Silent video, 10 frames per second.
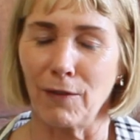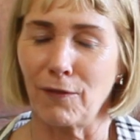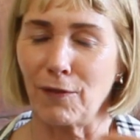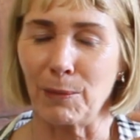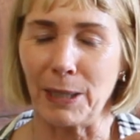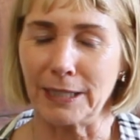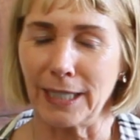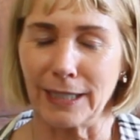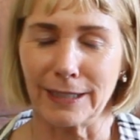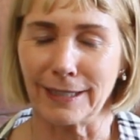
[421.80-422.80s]
of
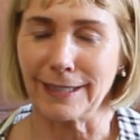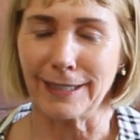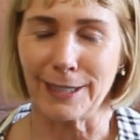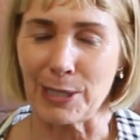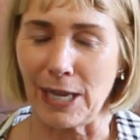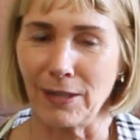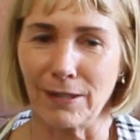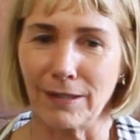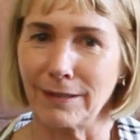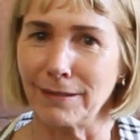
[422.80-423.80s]
fermentation in the
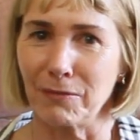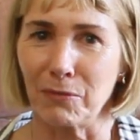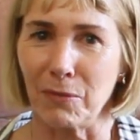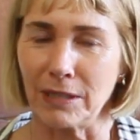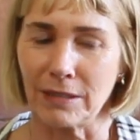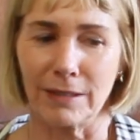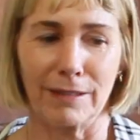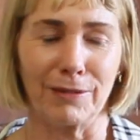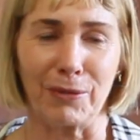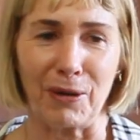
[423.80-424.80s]
cellar, once
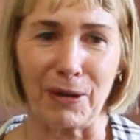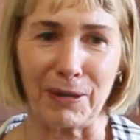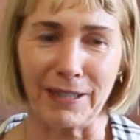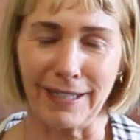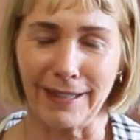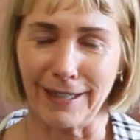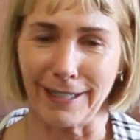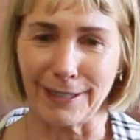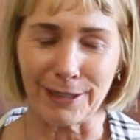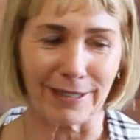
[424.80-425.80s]
you are in
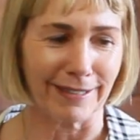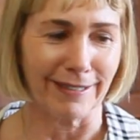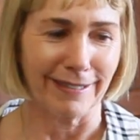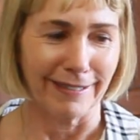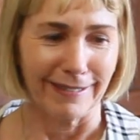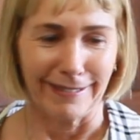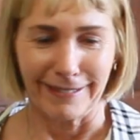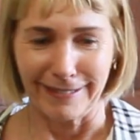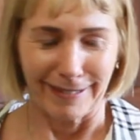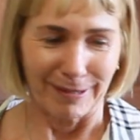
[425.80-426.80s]
this
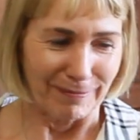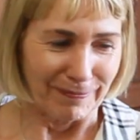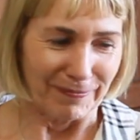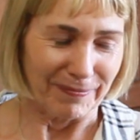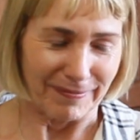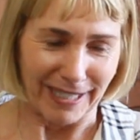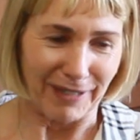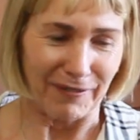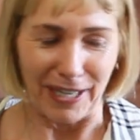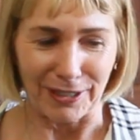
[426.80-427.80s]

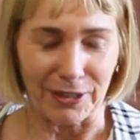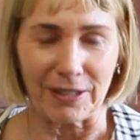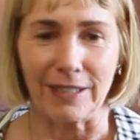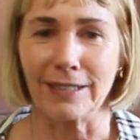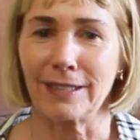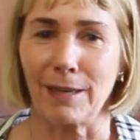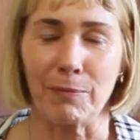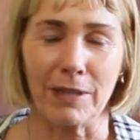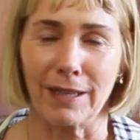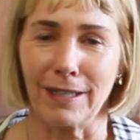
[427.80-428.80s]
adventure, is
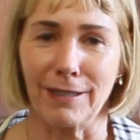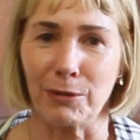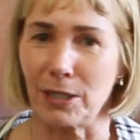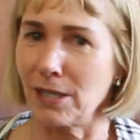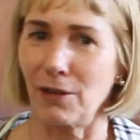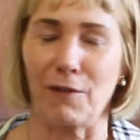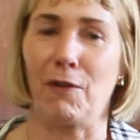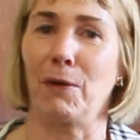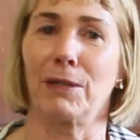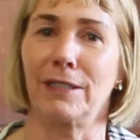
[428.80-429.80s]
something that you just look
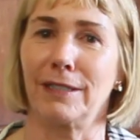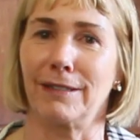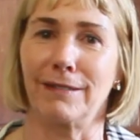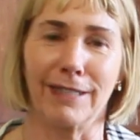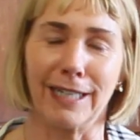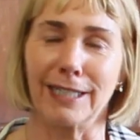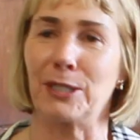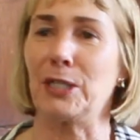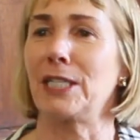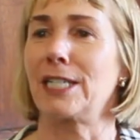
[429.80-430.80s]
forward to. It's
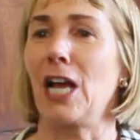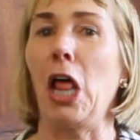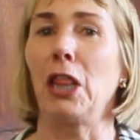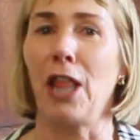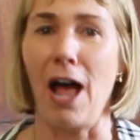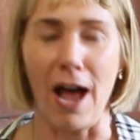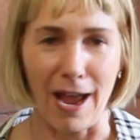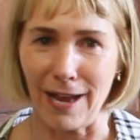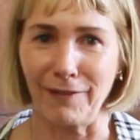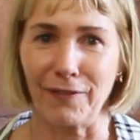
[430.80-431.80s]
just
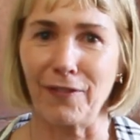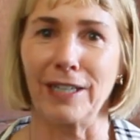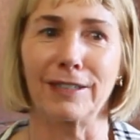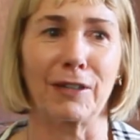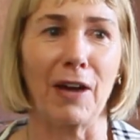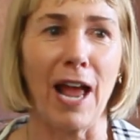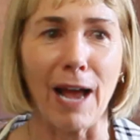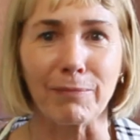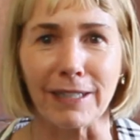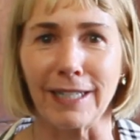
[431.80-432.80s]
alive. Things are
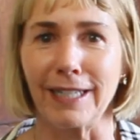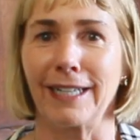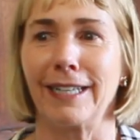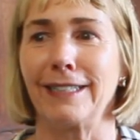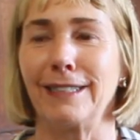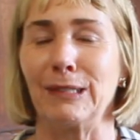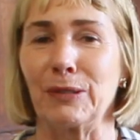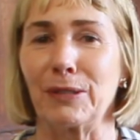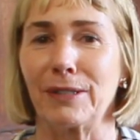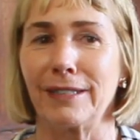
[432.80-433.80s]
happening, and
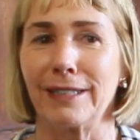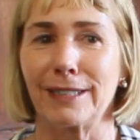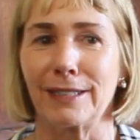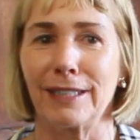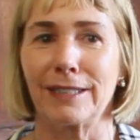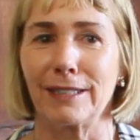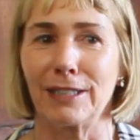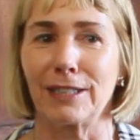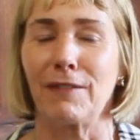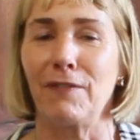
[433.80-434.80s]
it's
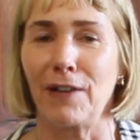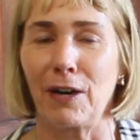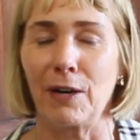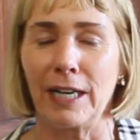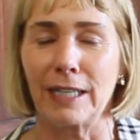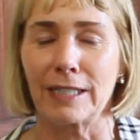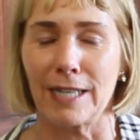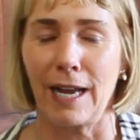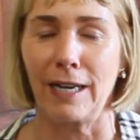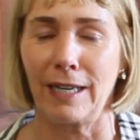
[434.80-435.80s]
just a very
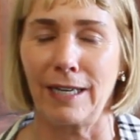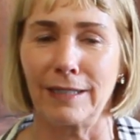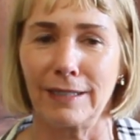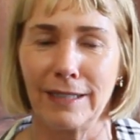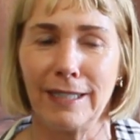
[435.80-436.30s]
exciting